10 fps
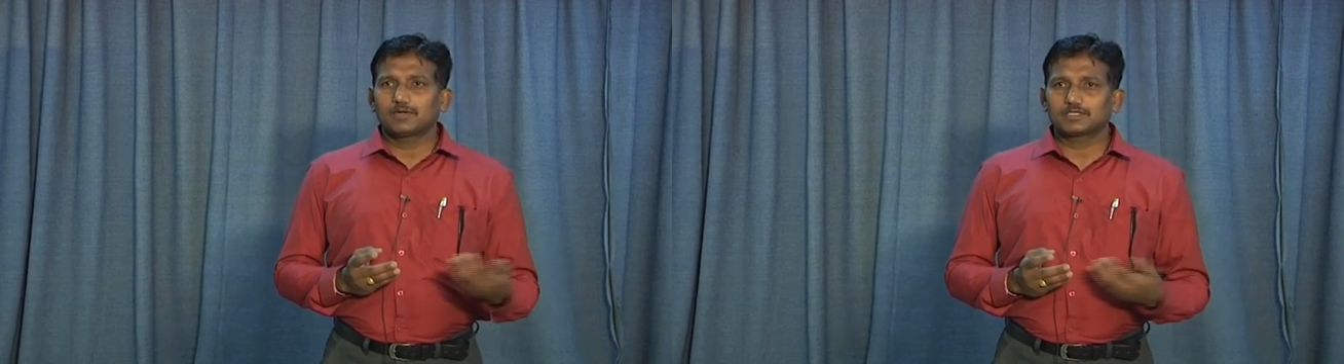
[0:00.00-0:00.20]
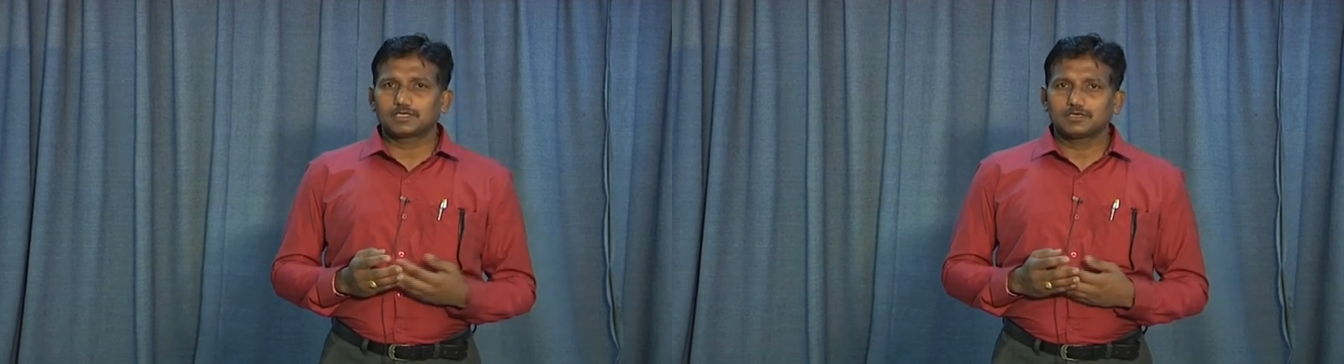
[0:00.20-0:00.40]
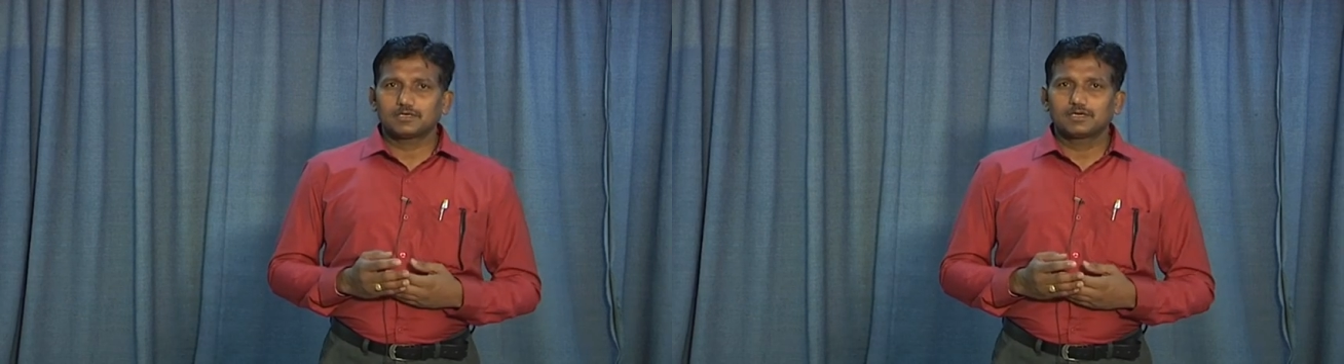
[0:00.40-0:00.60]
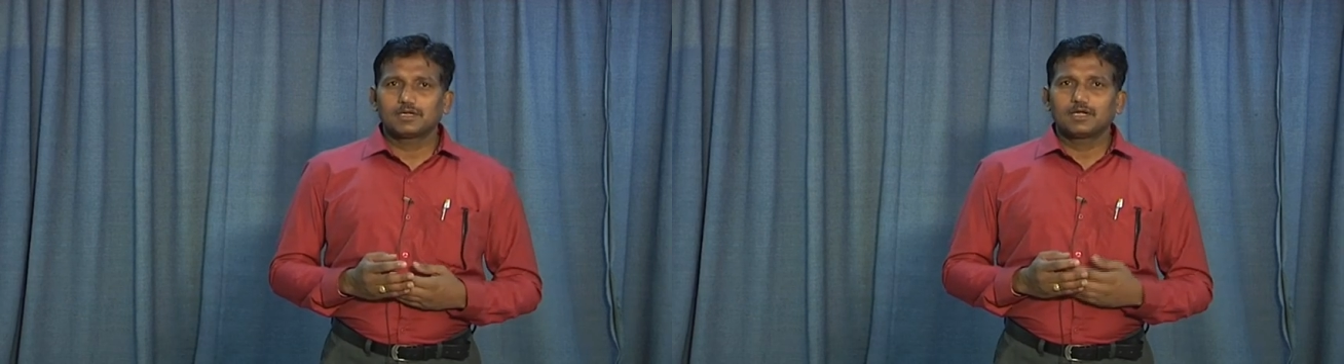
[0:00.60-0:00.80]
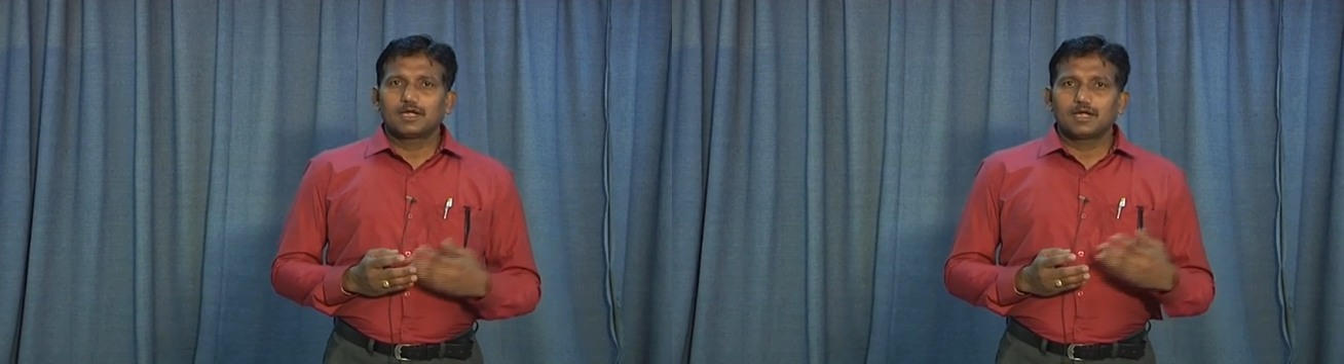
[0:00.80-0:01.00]
fashion,
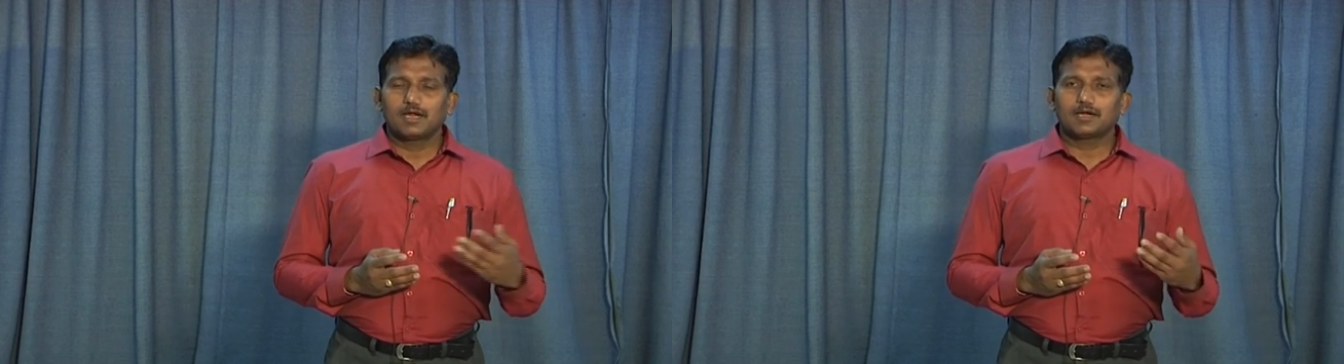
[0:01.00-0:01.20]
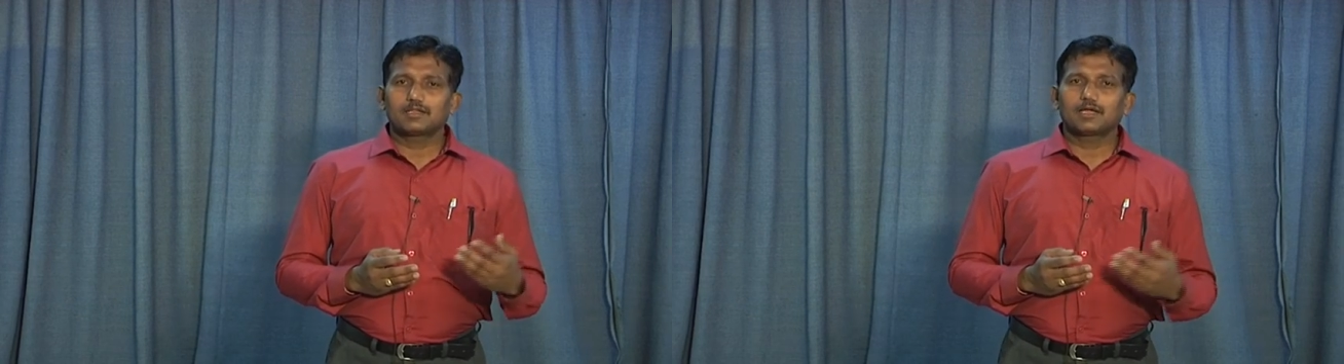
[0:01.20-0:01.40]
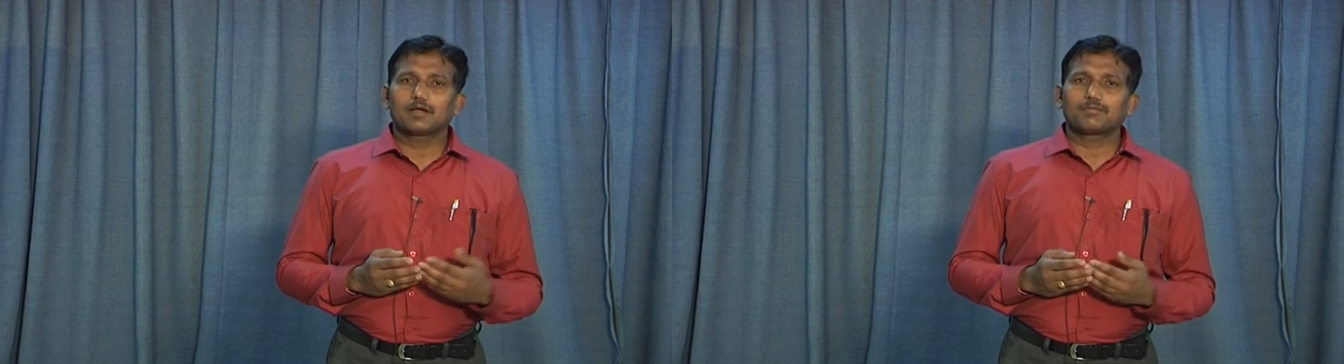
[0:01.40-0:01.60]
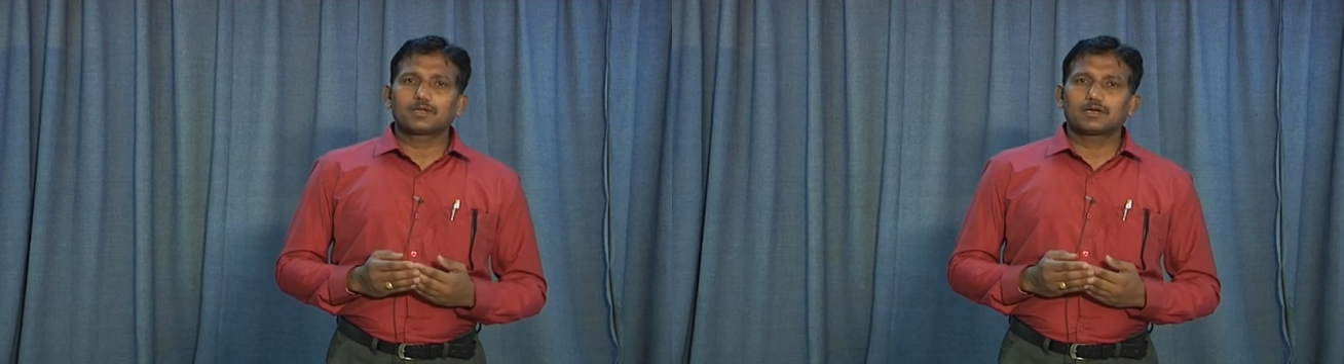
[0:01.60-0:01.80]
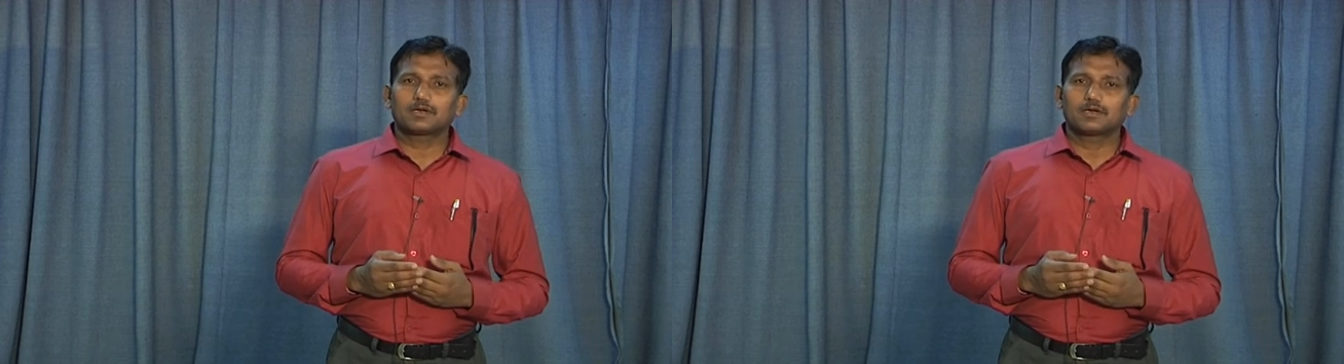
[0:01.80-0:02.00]
and
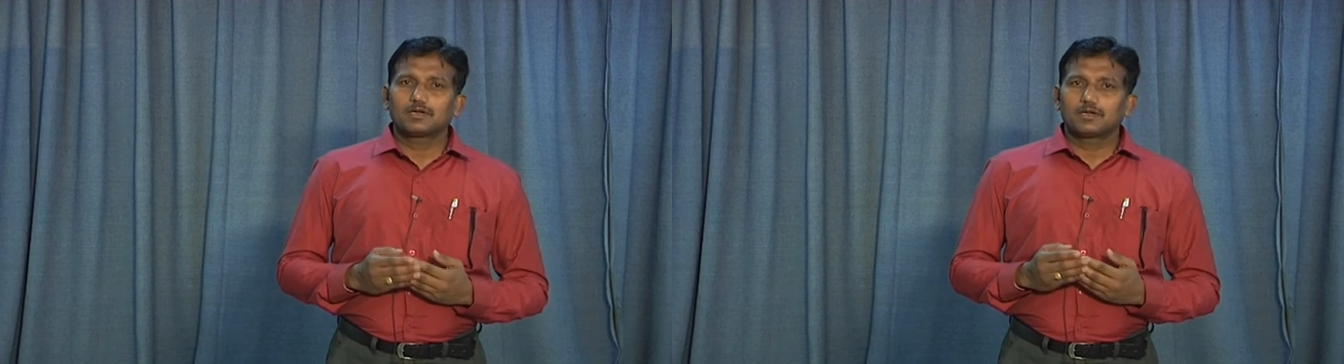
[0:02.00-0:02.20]
thereafter